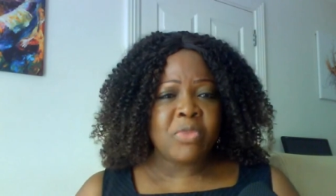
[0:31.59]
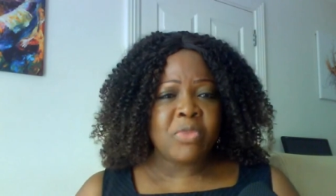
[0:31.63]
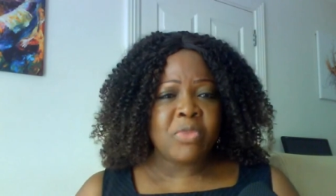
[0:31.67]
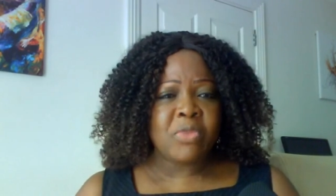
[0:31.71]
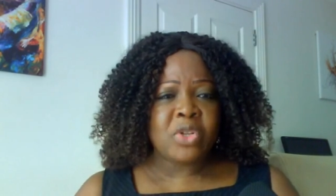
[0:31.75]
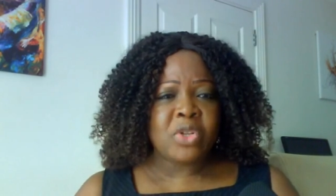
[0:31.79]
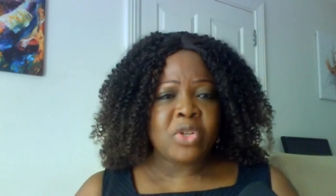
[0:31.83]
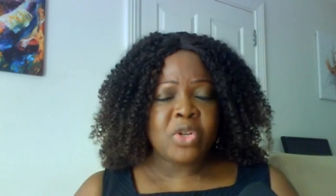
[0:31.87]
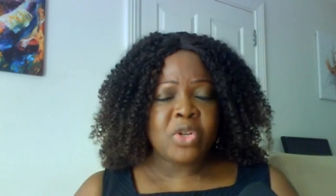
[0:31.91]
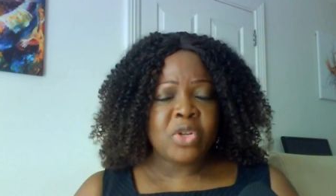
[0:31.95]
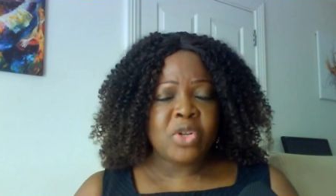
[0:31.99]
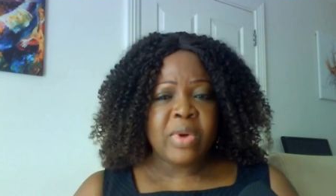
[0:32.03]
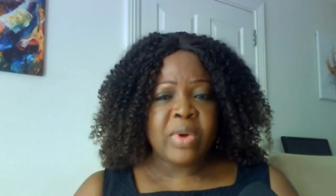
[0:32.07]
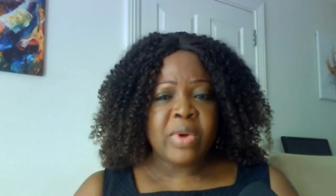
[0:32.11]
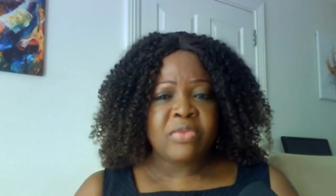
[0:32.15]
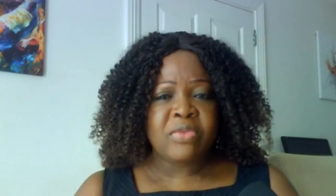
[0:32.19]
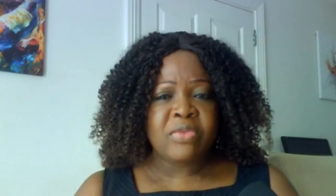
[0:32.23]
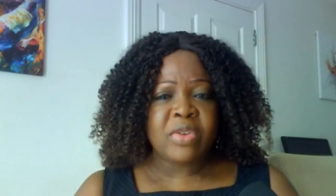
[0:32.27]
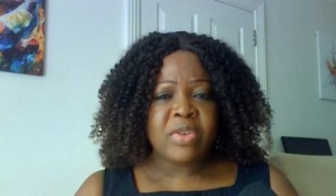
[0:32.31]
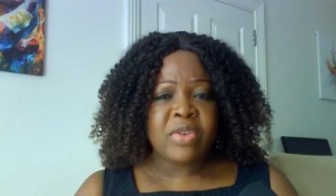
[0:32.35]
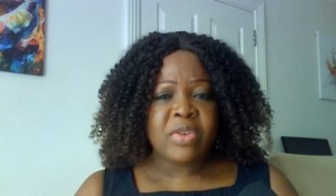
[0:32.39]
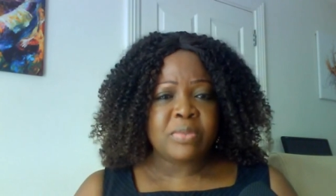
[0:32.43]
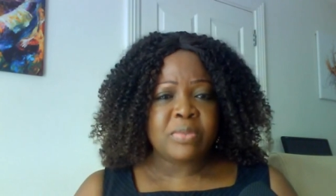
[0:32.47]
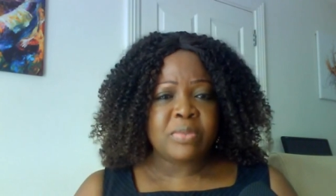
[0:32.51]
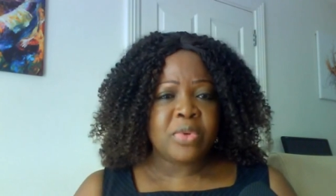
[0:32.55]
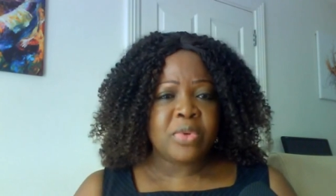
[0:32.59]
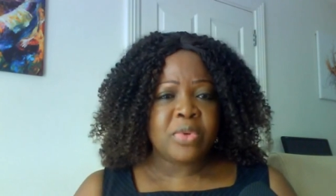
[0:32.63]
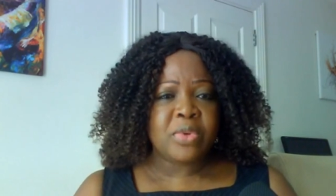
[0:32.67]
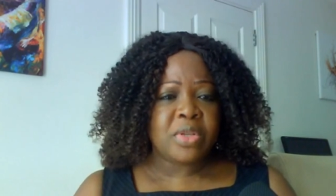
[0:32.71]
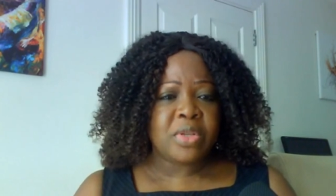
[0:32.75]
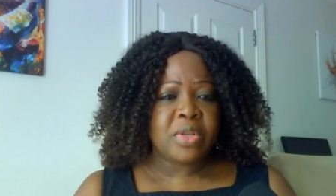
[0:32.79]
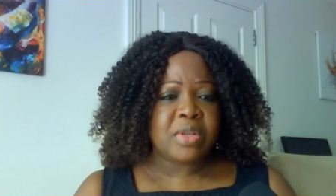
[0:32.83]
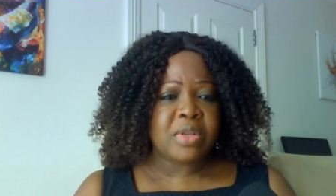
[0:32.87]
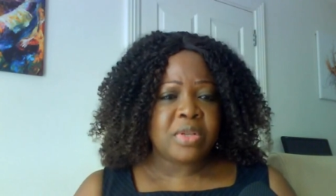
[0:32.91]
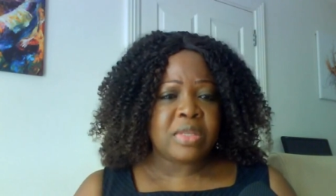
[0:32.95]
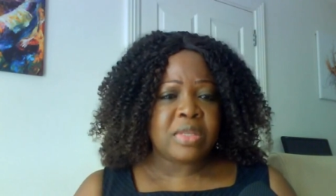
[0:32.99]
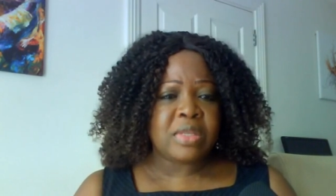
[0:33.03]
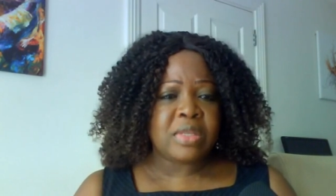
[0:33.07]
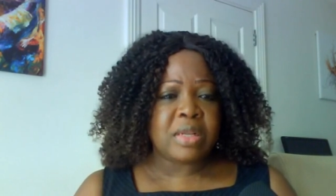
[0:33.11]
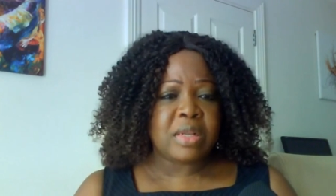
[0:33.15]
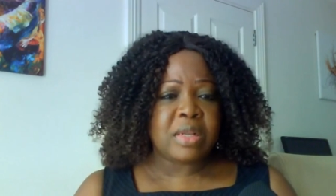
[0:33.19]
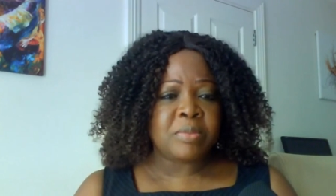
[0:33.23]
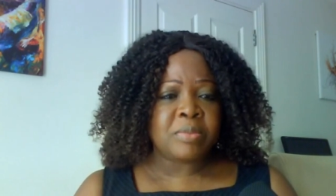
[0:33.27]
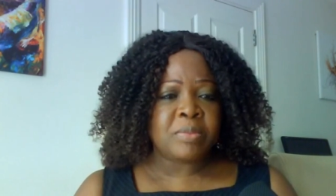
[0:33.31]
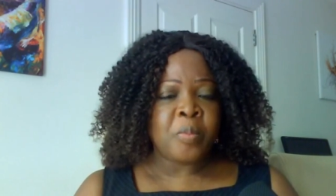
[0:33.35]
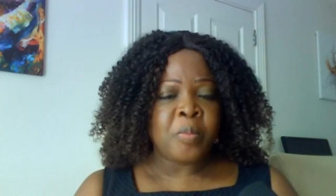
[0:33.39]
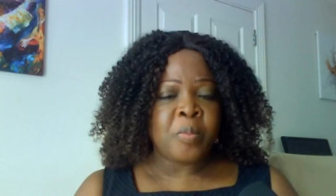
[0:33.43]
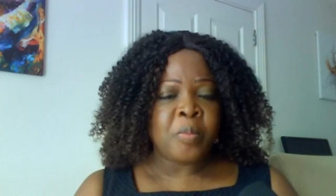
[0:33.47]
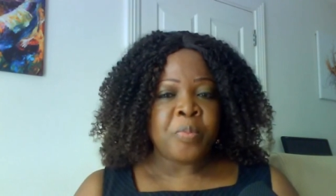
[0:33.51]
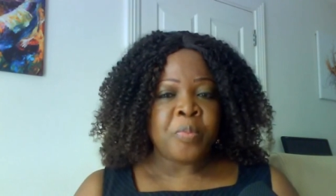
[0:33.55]
I'm not sure why Facebook does
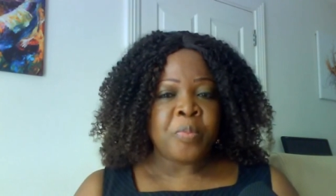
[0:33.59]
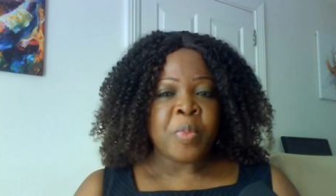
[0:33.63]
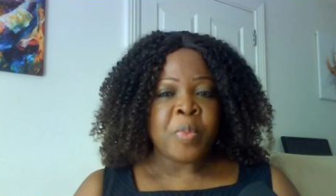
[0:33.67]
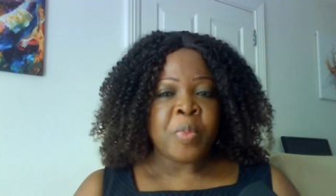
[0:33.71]
that.